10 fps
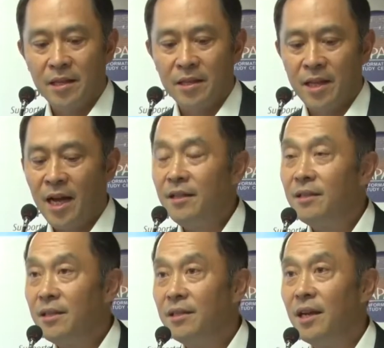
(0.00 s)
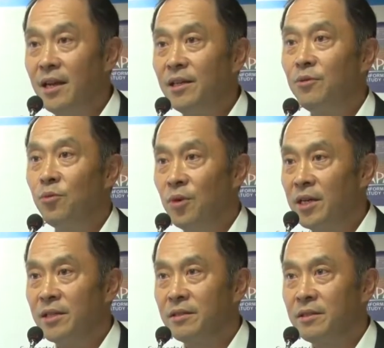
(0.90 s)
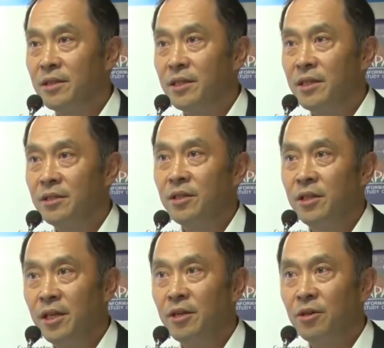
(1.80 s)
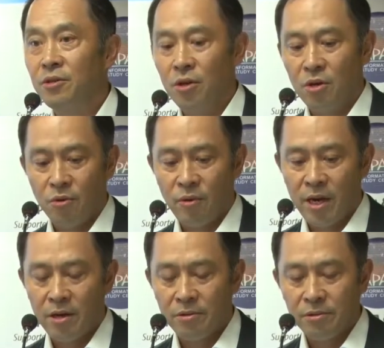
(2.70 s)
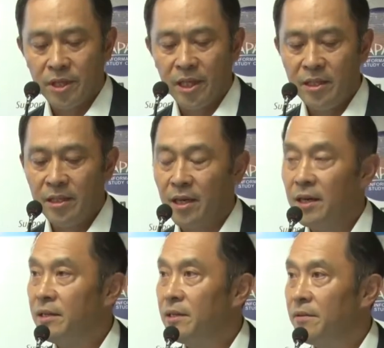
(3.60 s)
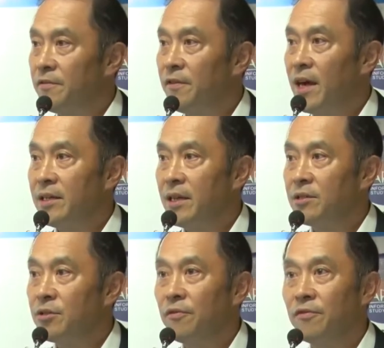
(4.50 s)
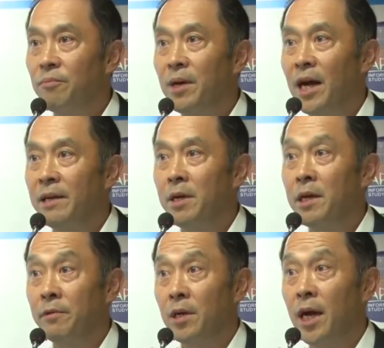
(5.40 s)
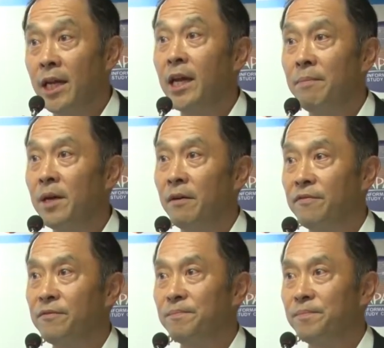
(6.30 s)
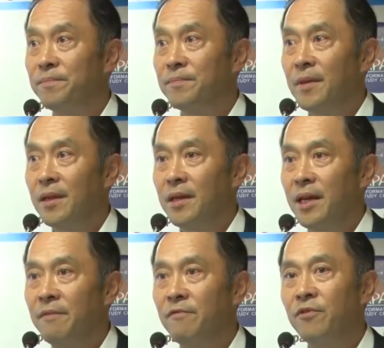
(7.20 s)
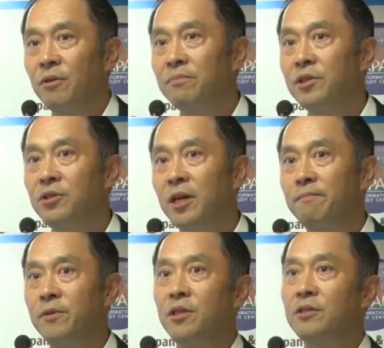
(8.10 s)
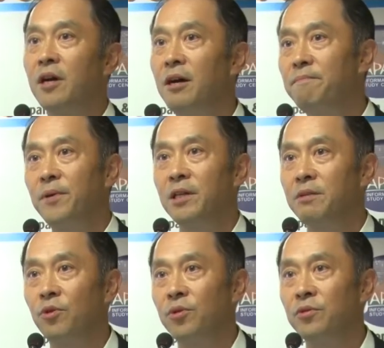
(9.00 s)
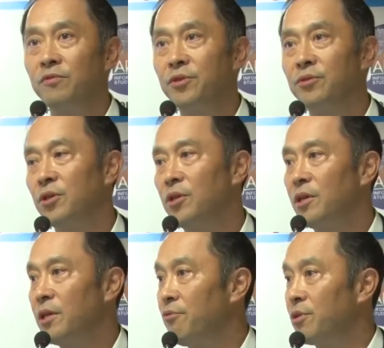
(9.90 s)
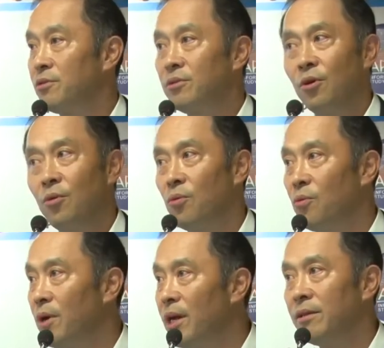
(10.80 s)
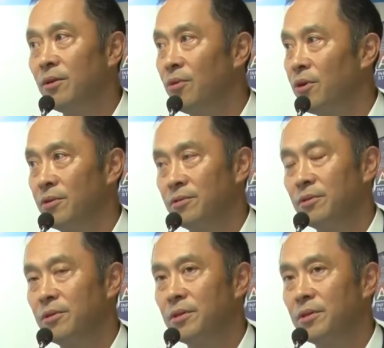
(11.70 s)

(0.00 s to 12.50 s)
1981 is an year where India financed from IMF, IMF. And from the Japanese company point of view, there was no way in the world